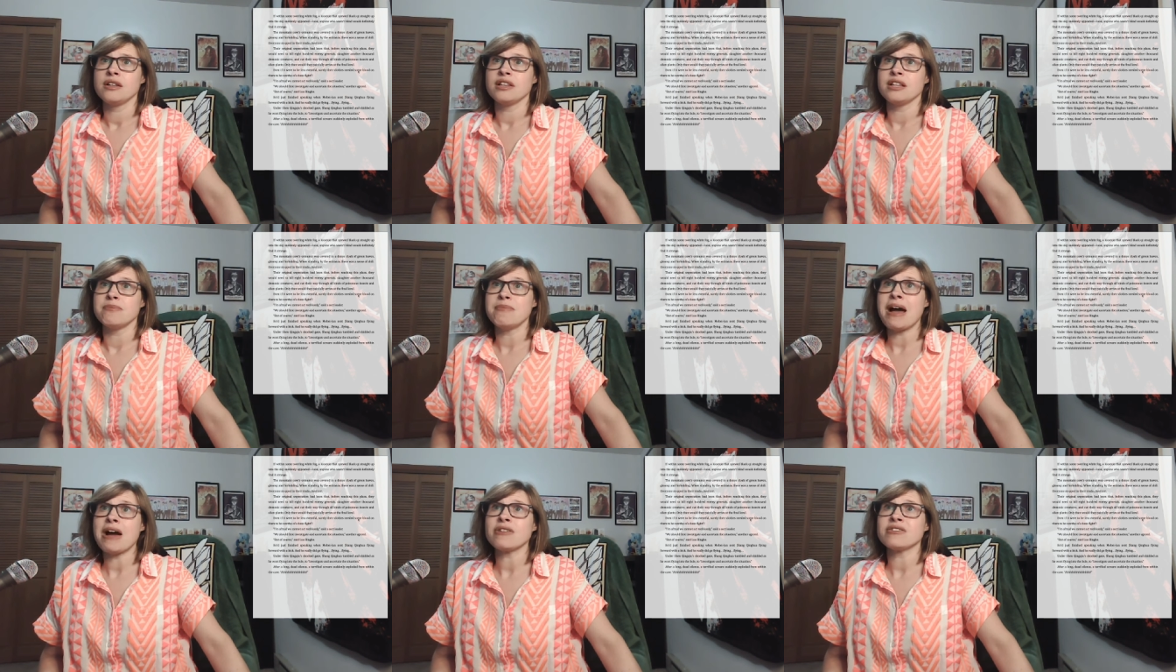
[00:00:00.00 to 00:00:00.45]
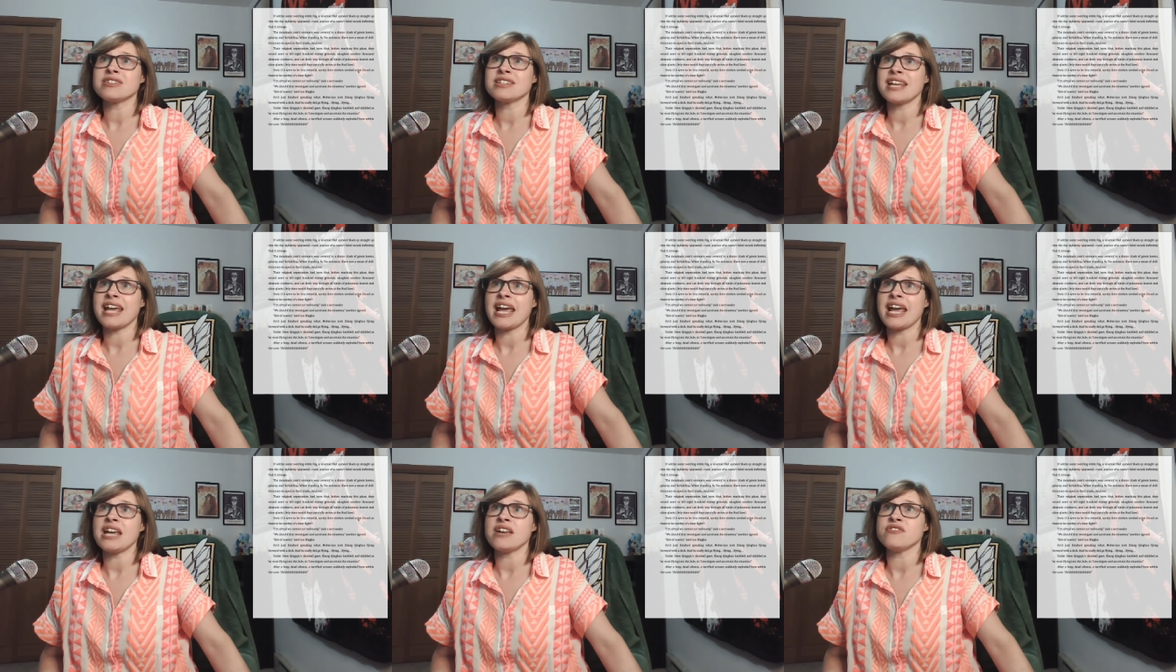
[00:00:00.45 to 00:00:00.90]
The mountain
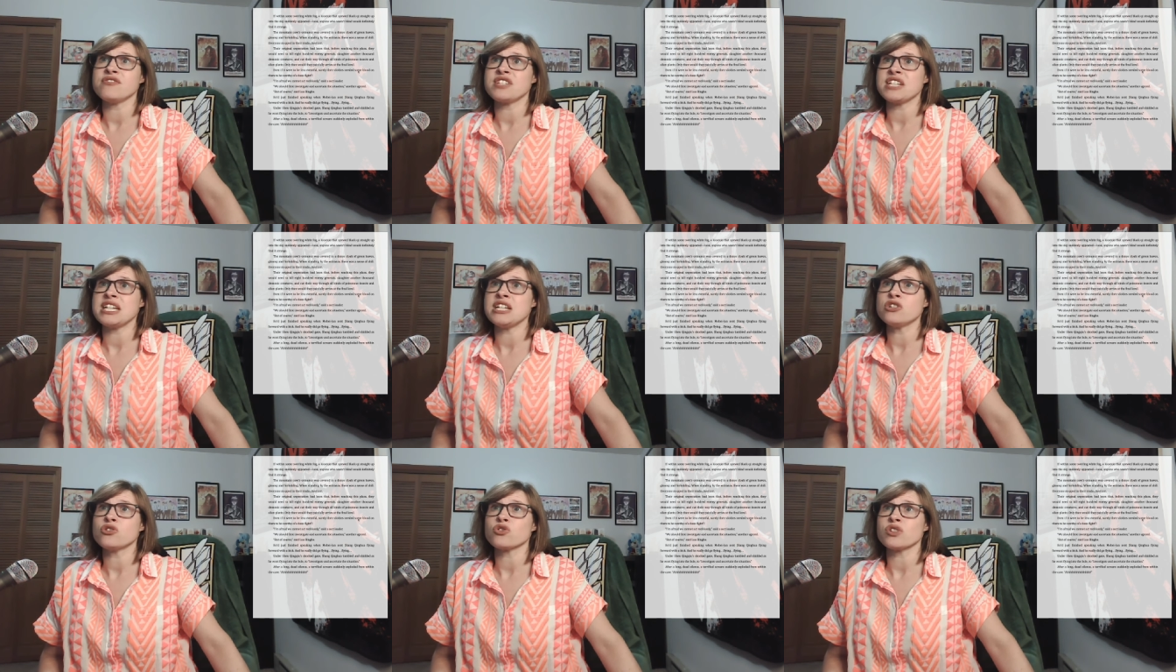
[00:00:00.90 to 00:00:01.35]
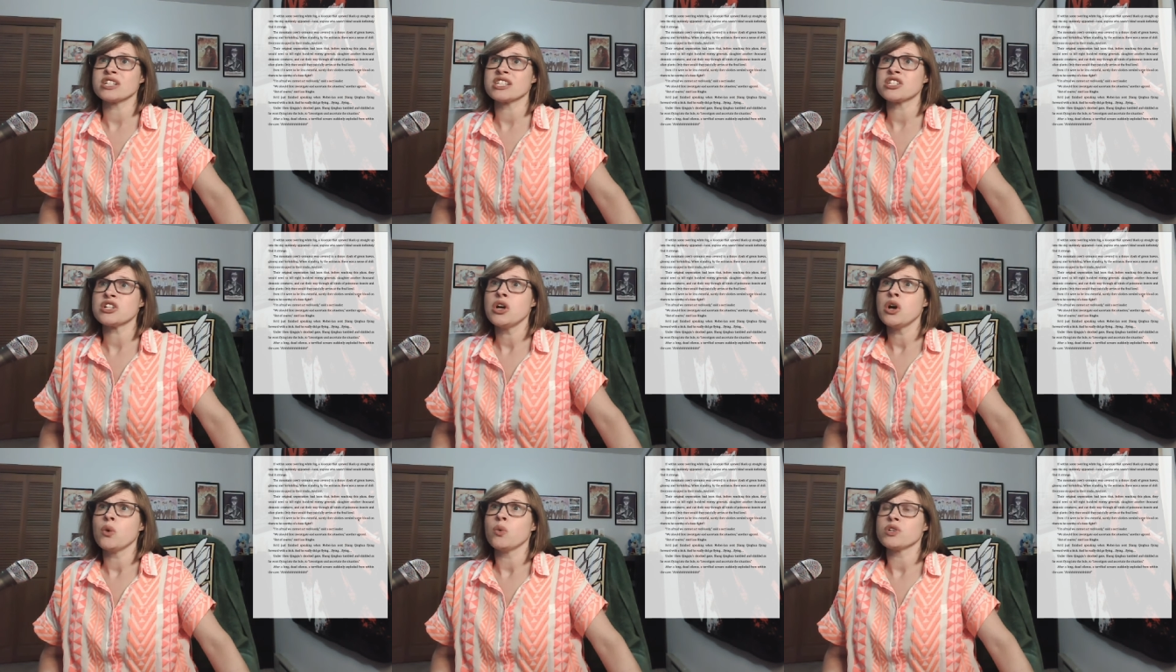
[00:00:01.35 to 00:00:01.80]
cave's entrance
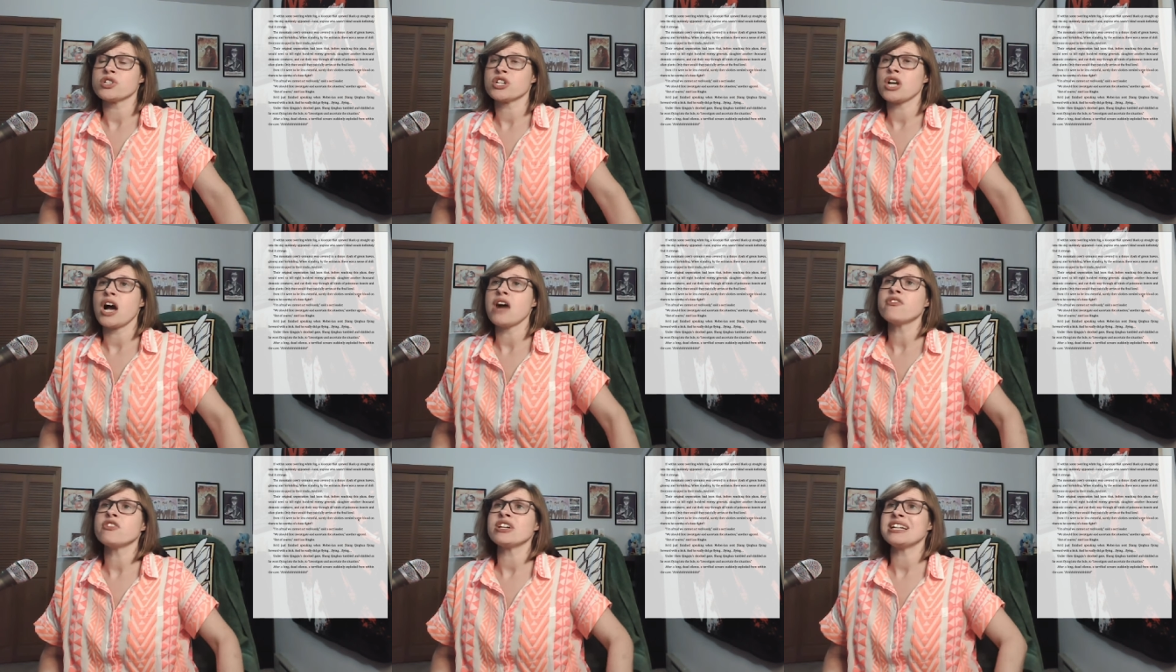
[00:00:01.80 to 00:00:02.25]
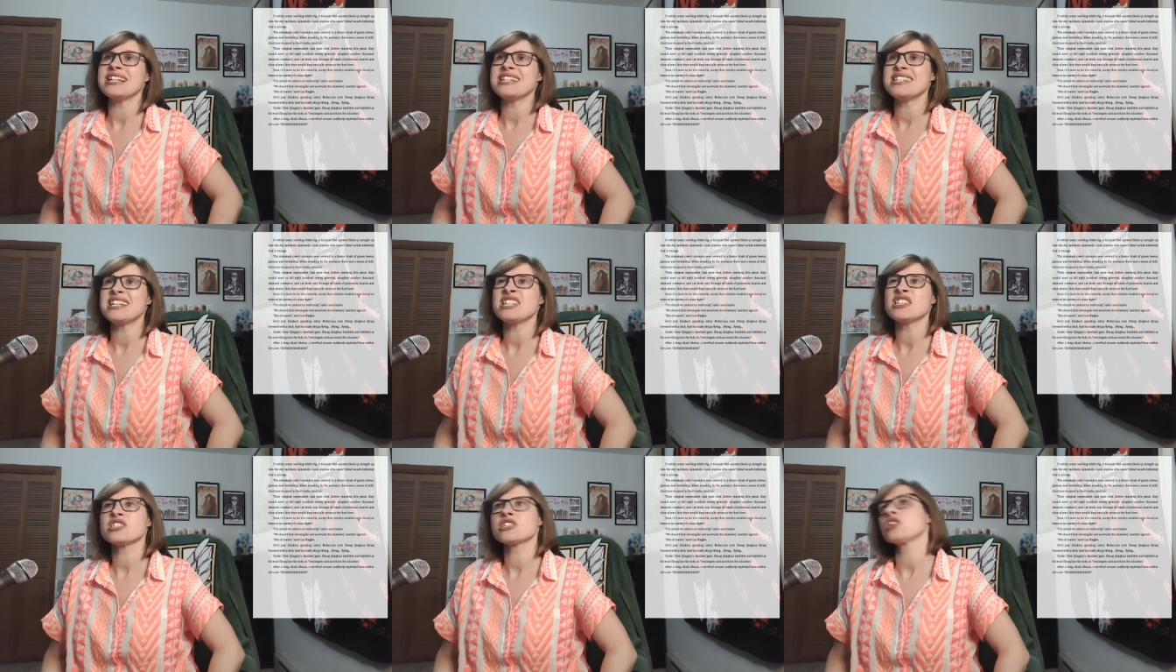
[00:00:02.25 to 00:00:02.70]
was covered in a
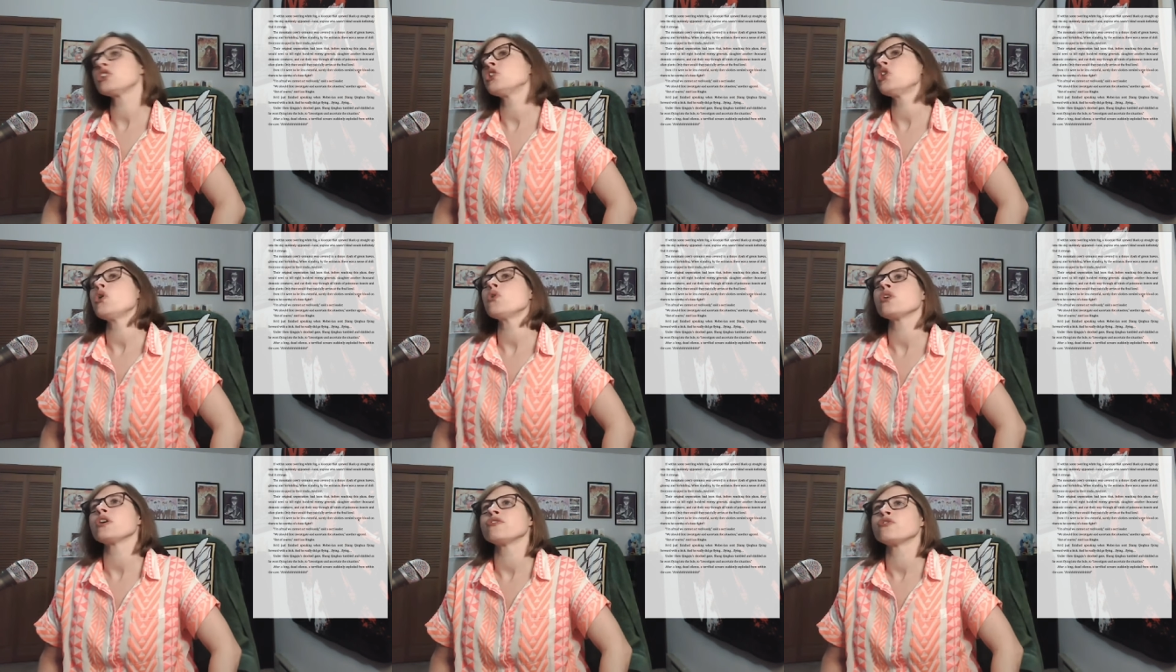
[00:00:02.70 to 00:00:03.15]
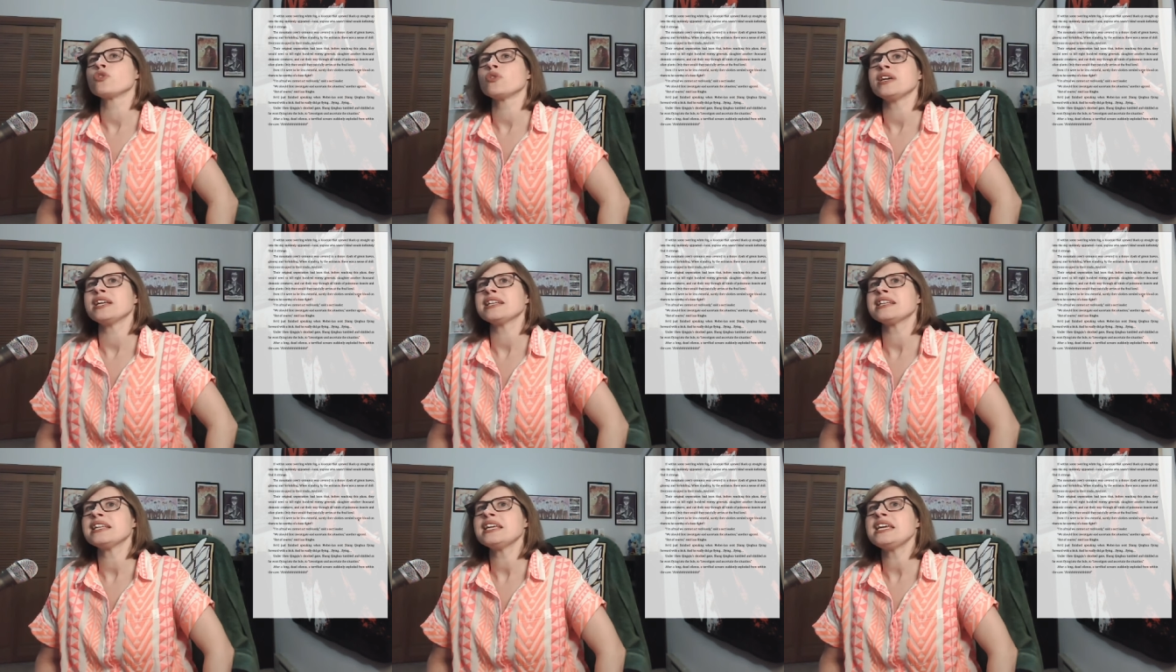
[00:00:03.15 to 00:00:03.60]
dense cloak of
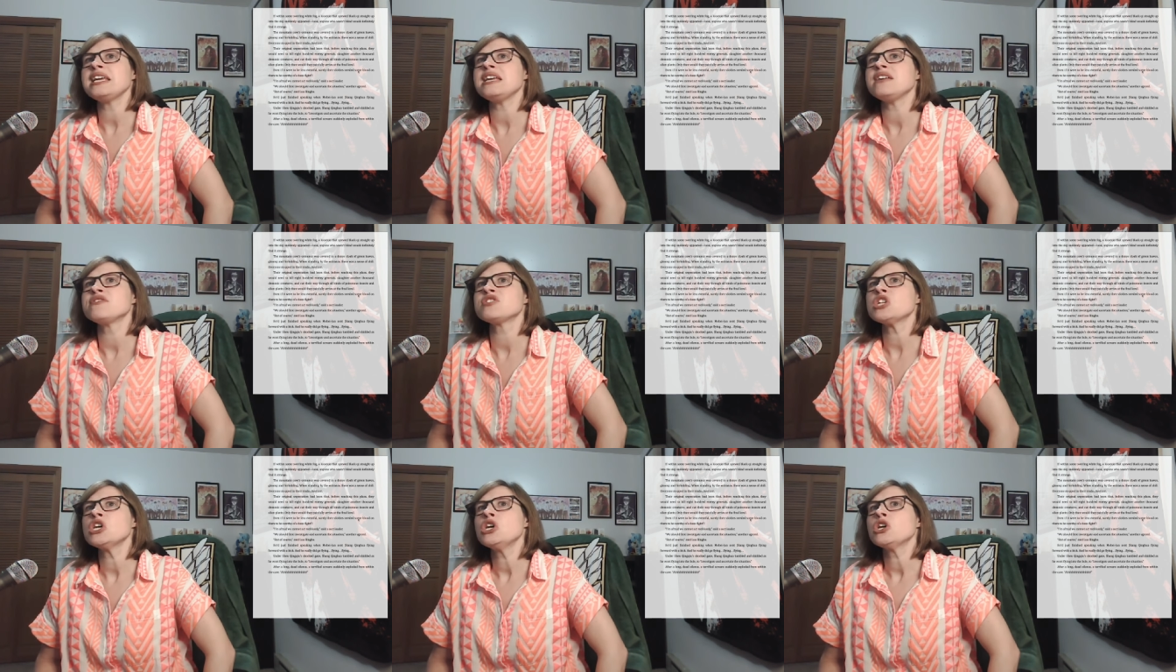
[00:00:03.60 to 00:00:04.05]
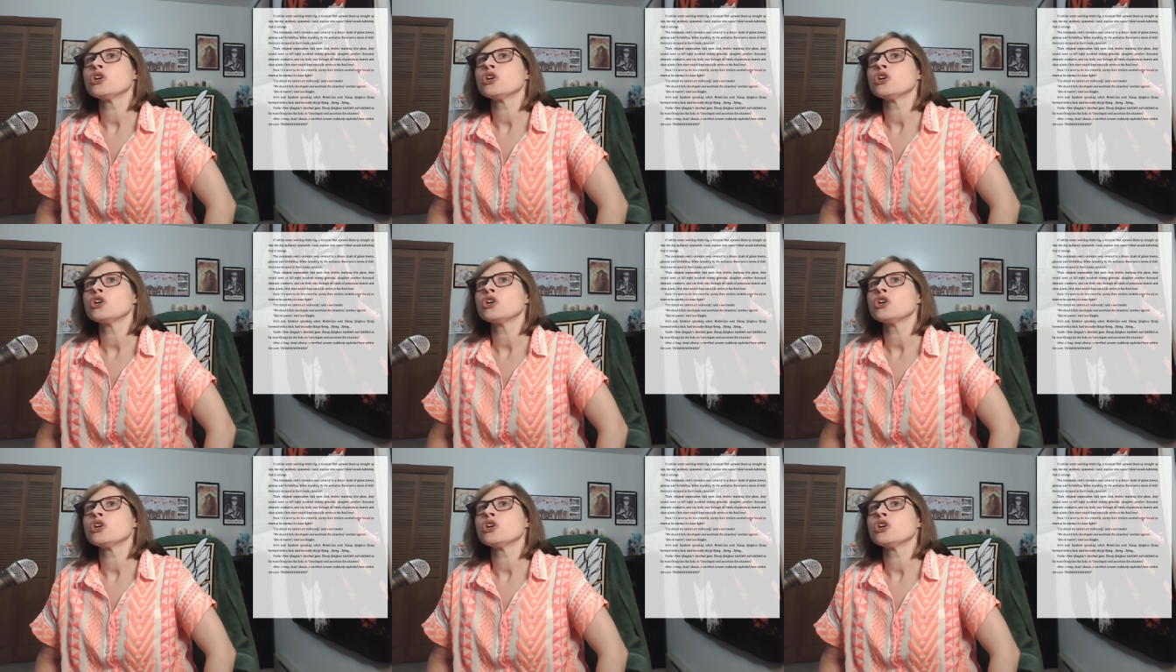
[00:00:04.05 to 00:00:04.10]
green leaves,